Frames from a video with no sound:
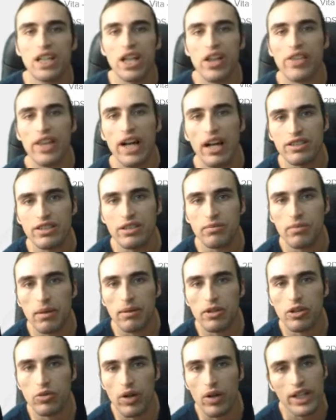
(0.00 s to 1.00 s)
1,000, maybe
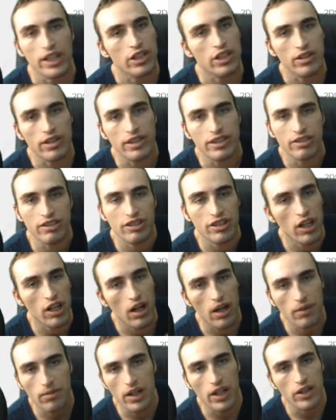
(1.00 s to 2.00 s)
20 units or so.
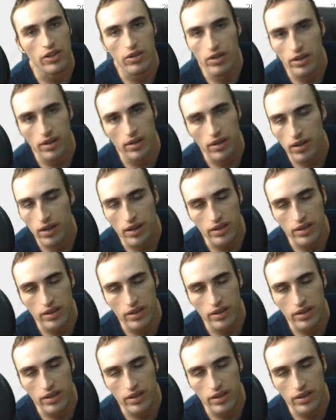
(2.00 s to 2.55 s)
I'm not doing the